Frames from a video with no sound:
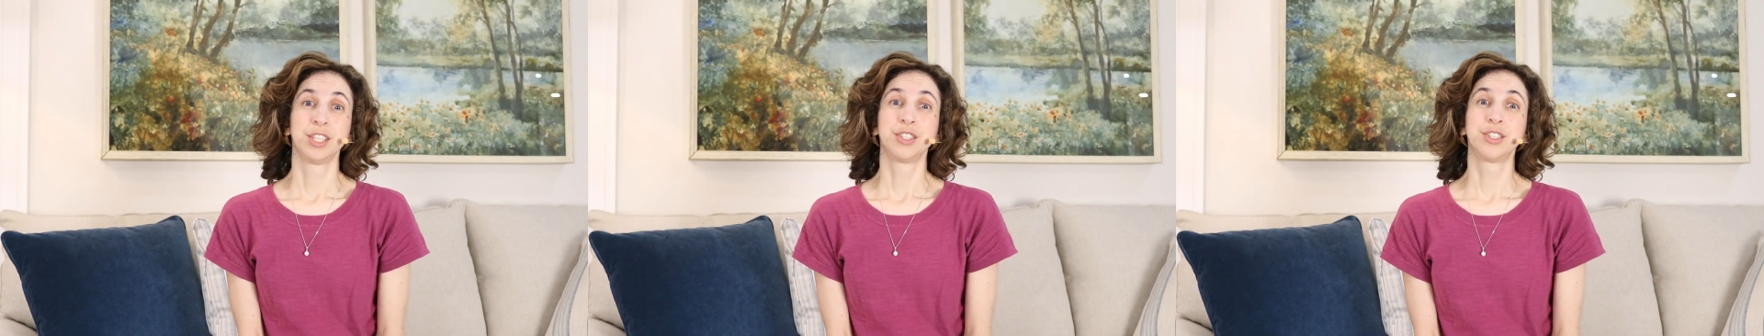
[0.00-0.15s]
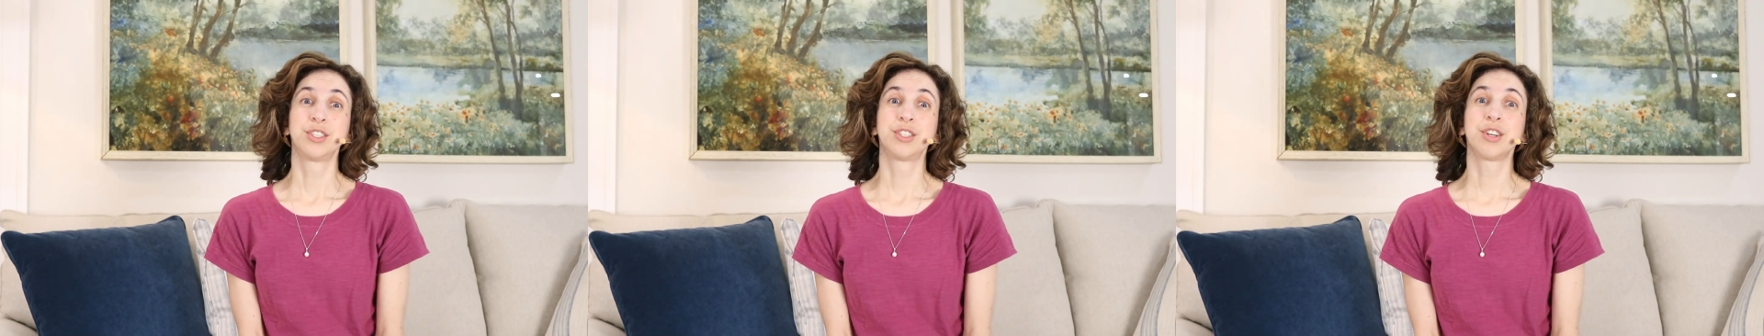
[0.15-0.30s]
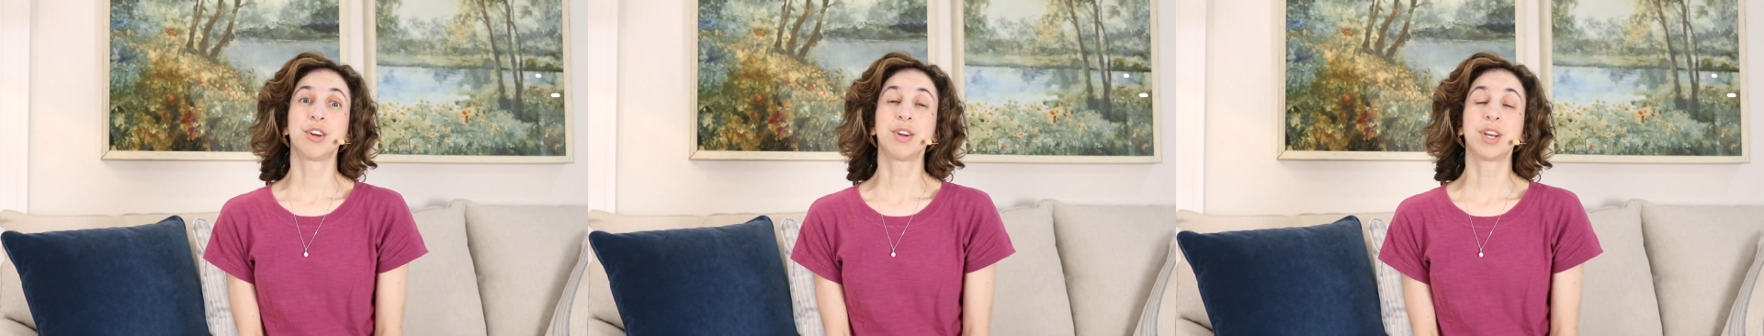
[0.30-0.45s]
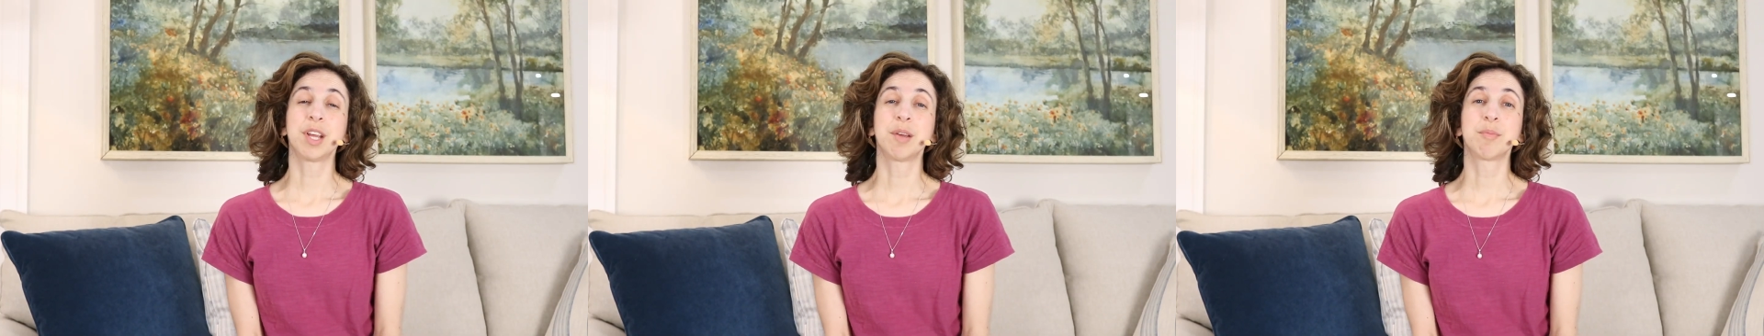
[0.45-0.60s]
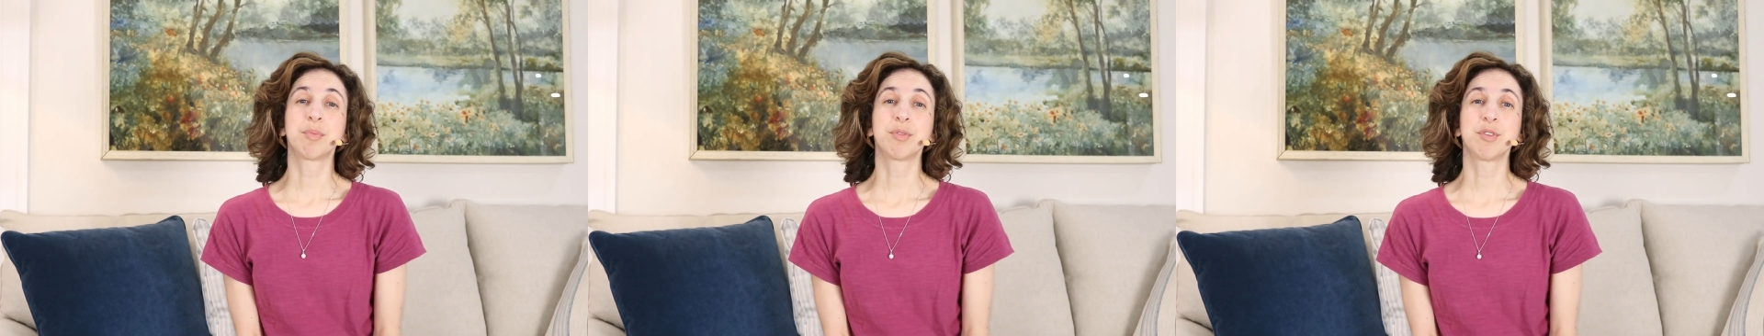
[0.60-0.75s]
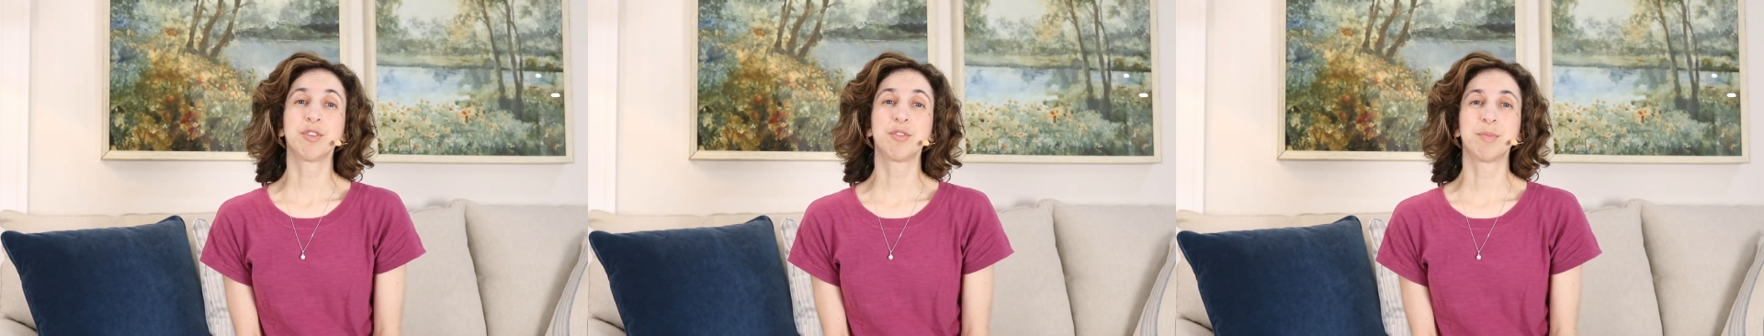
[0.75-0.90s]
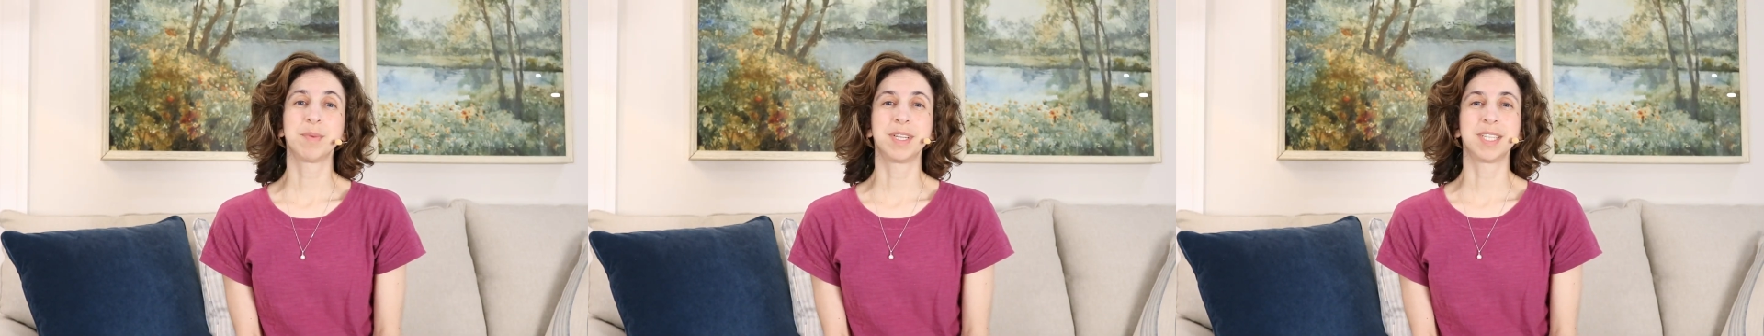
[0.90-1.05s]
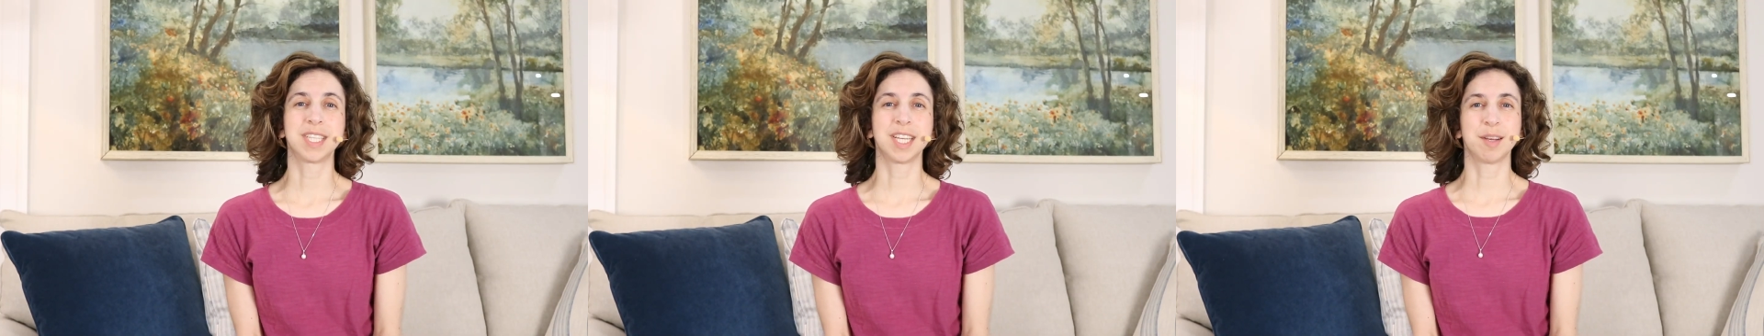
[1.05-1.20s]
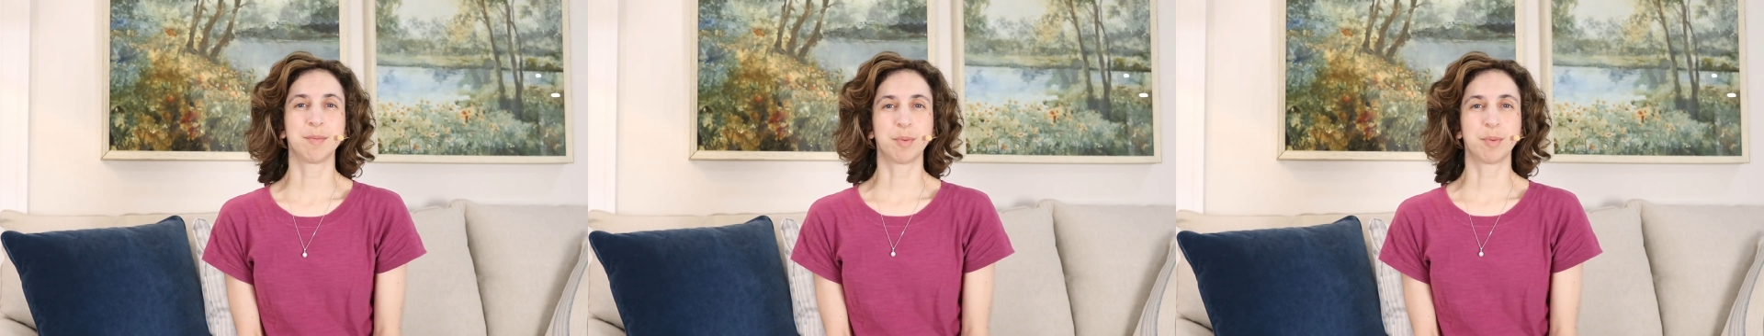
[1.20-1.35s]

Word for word: showed improvements in